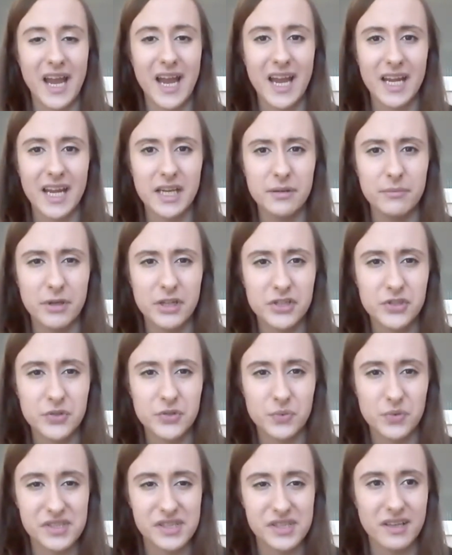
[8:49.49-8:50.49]
Hamish
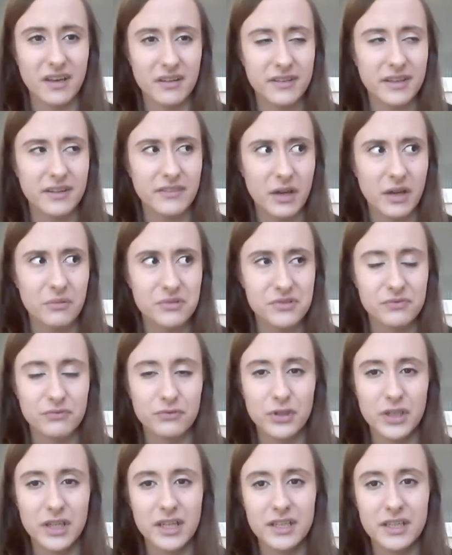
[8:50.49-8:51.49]
was it? I think that was
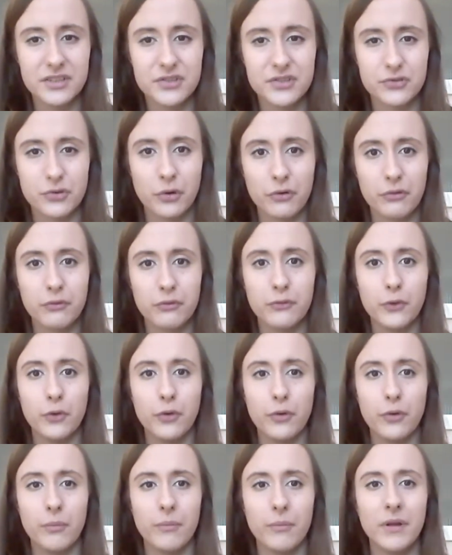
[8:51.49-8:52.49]
really strong
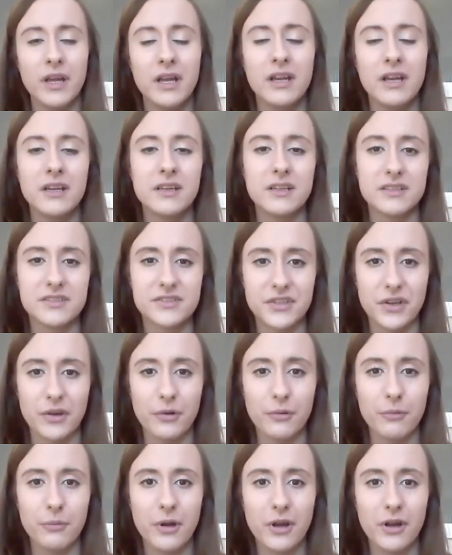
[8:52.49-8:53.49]
form.
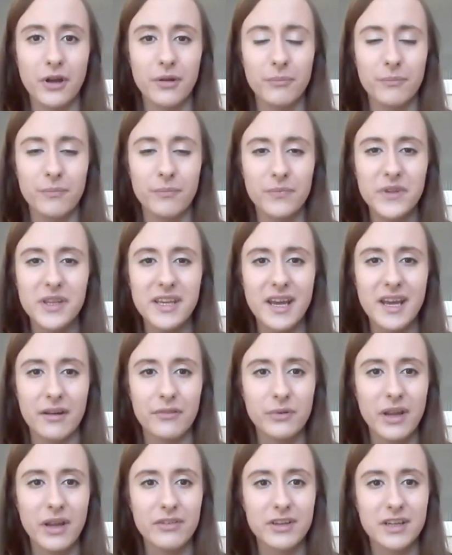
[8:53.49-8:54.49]
So um,
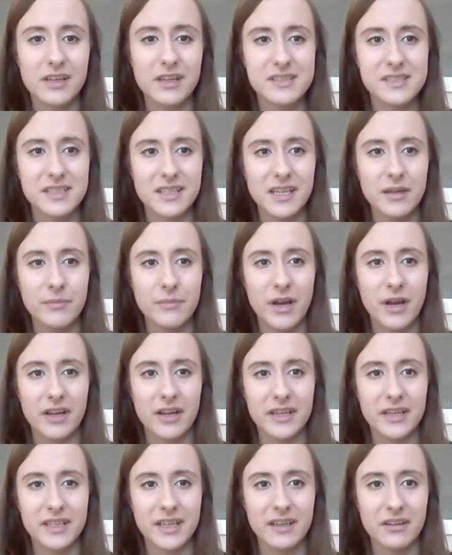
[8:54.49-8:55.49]
yeah, if we ever get to see him
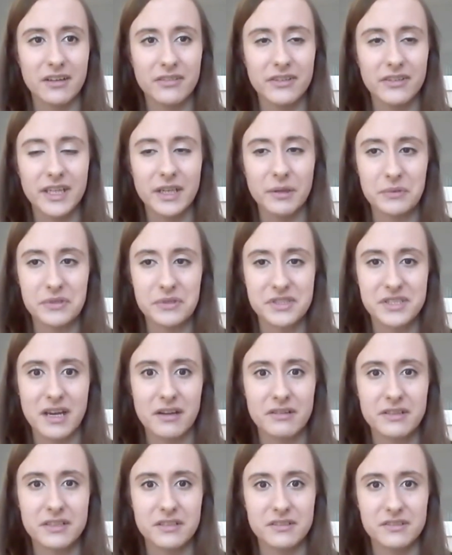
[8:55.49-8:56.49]
out again, I think he was
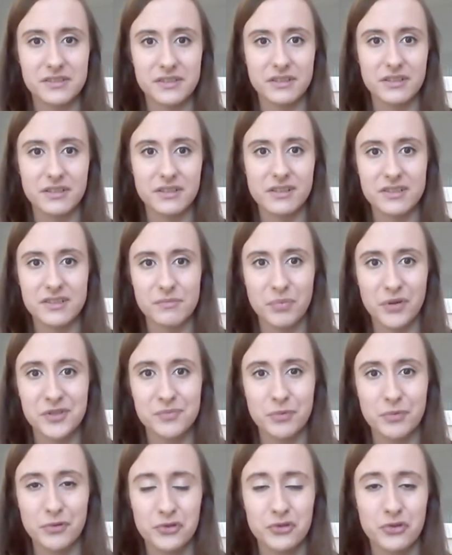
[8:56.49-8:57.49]
touted as a as a
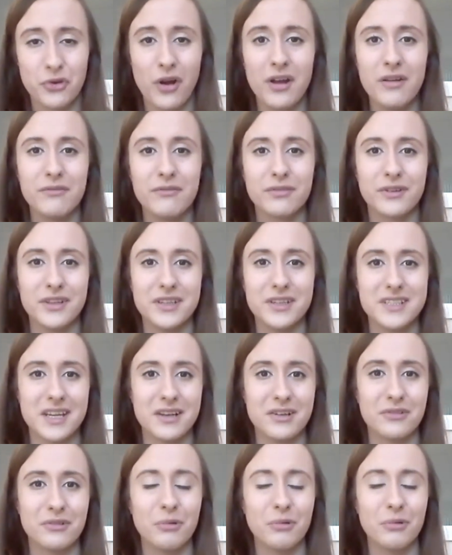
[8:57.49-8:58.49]
possible triumph
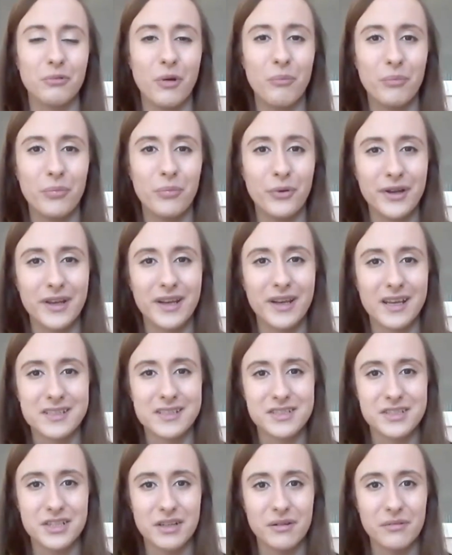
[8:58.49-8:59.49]
contender at one point
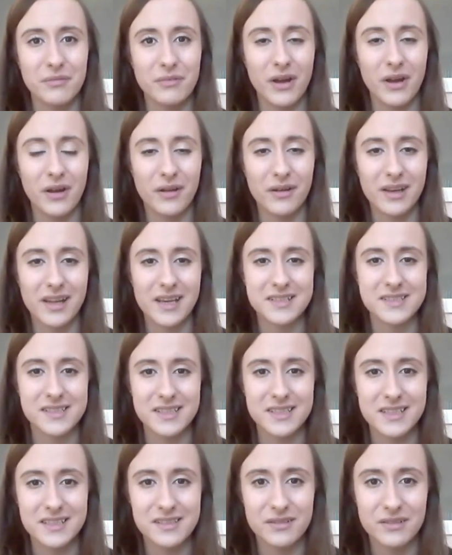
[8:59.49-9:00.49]
last year, uh, last
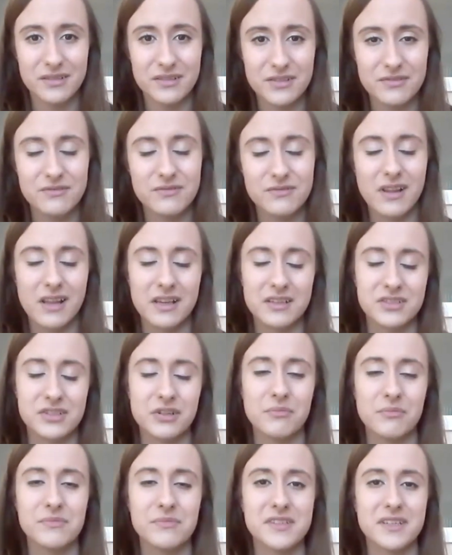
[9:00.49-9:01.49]
season, last
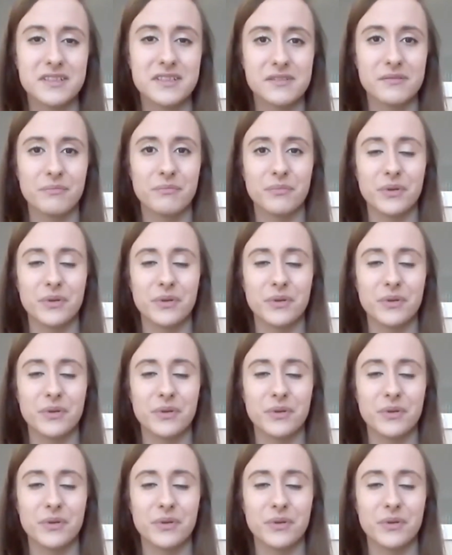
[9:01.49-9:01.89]
jump season.